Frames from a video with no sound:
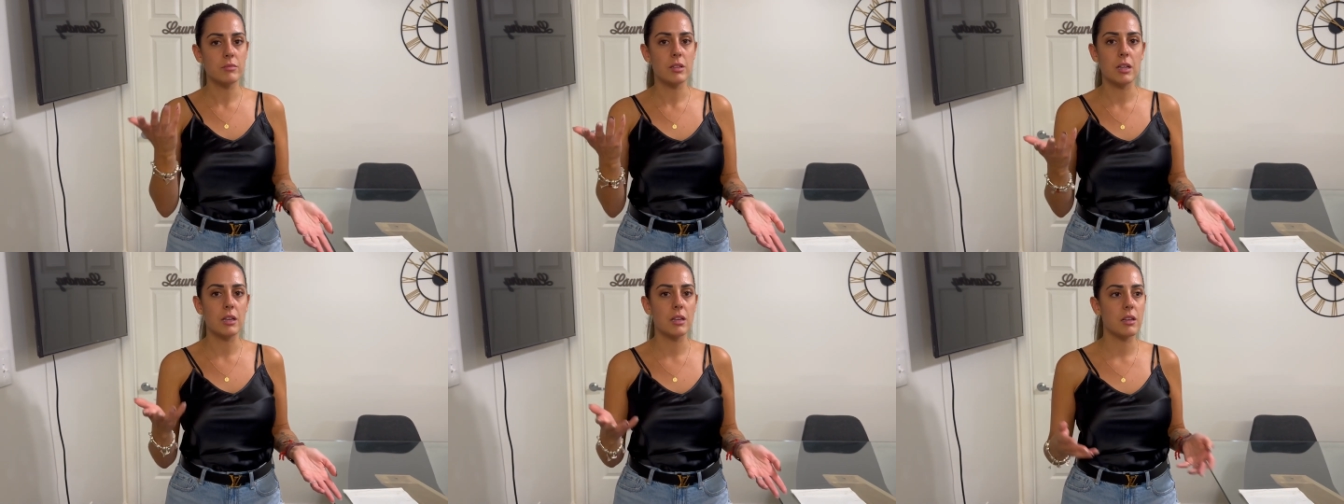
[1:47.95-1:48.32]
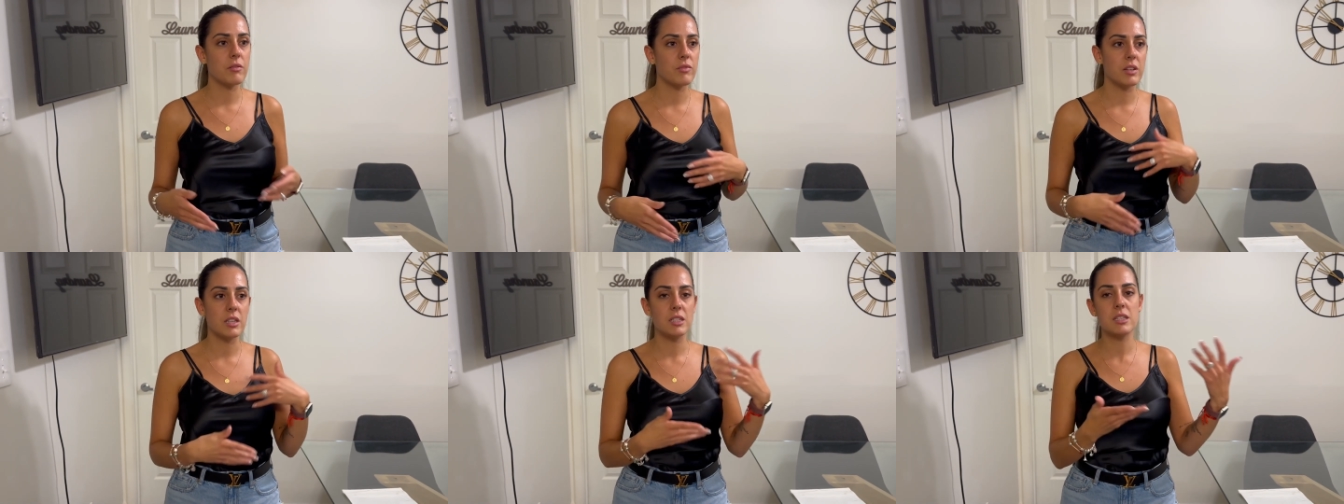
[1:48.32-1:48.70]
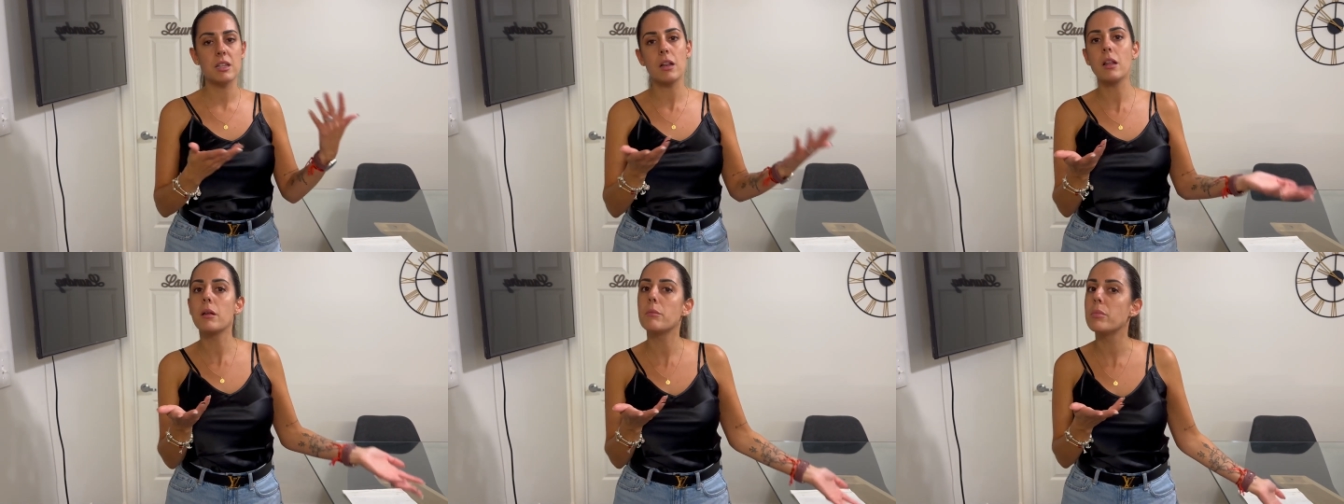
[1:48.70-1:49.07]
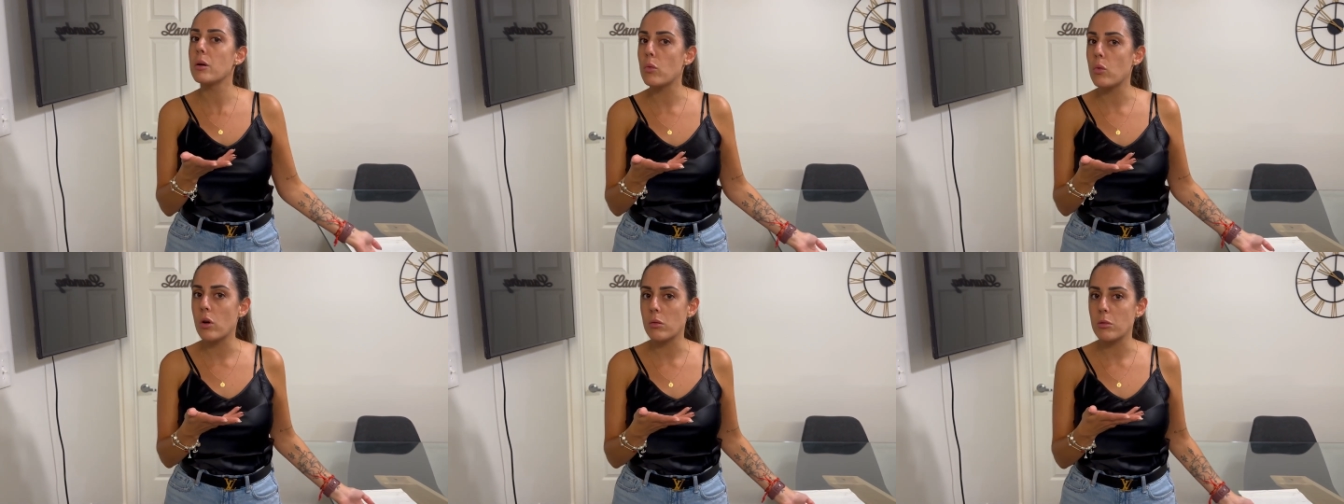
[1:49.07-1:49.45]
like if it is a little bit
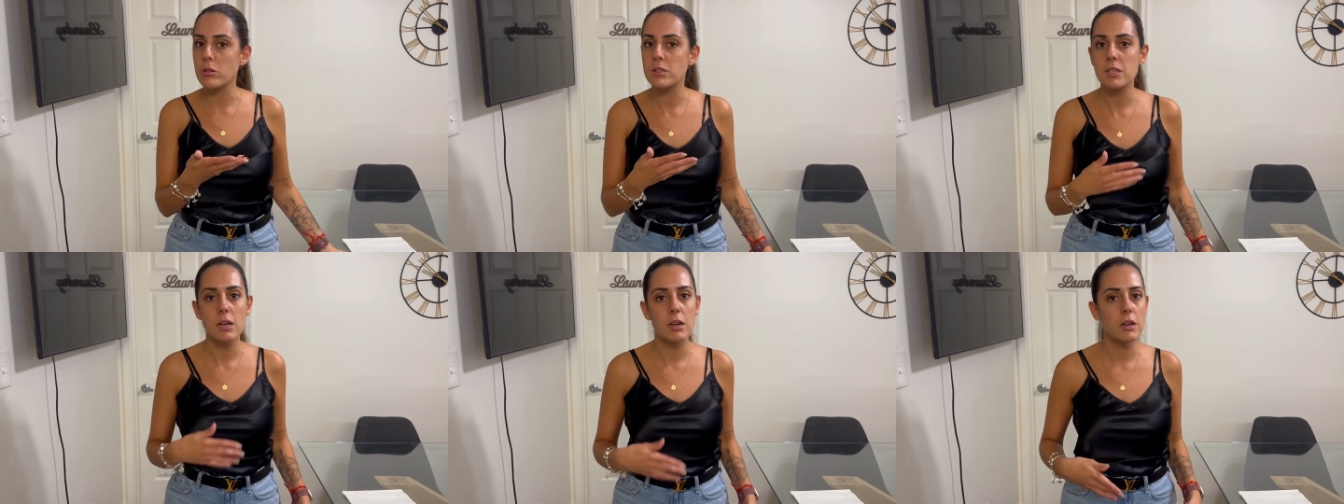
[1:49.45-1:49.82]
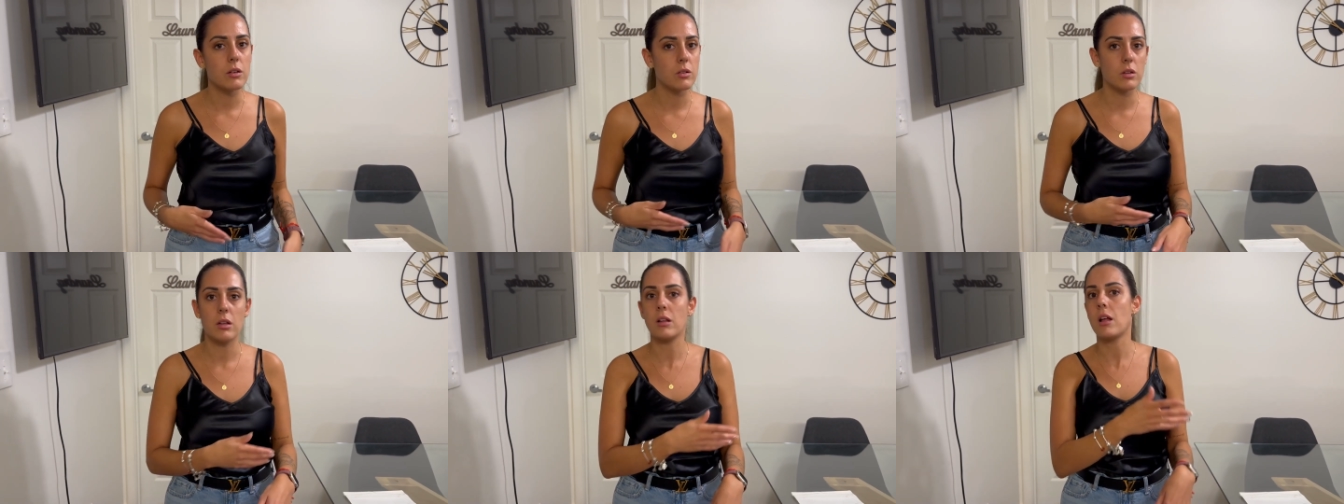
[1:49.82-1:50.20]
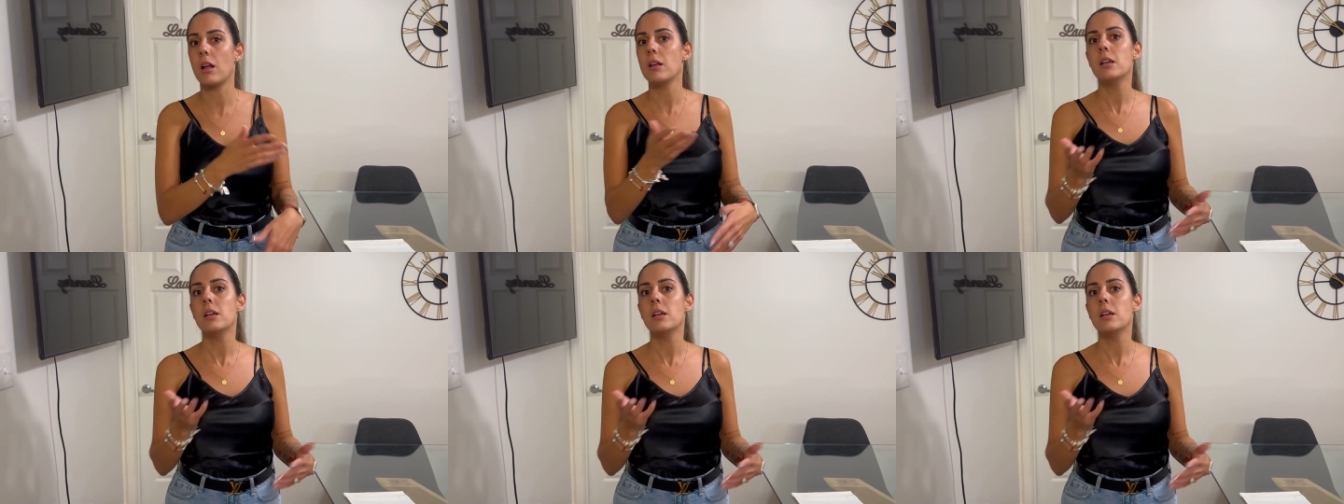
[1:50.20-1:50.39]
warm outside or